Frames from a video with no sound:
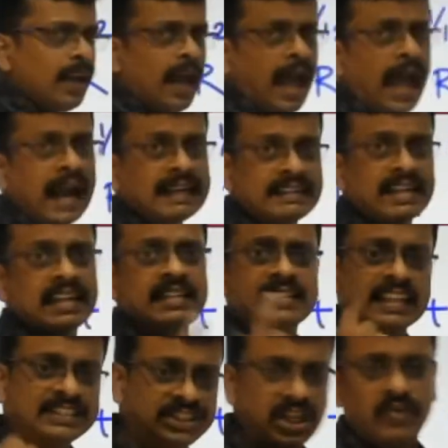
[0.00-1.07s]
acted in
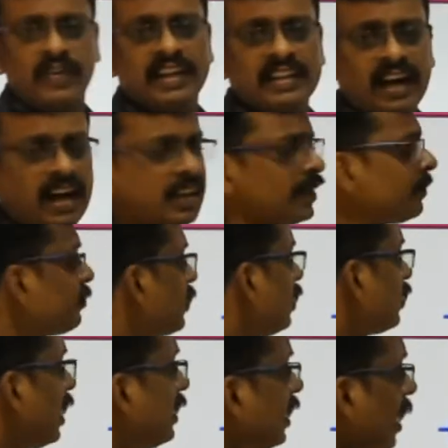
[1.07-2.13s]
such a way that
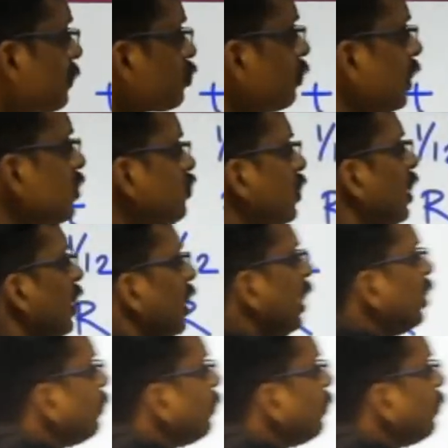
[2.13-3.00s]
3 times means it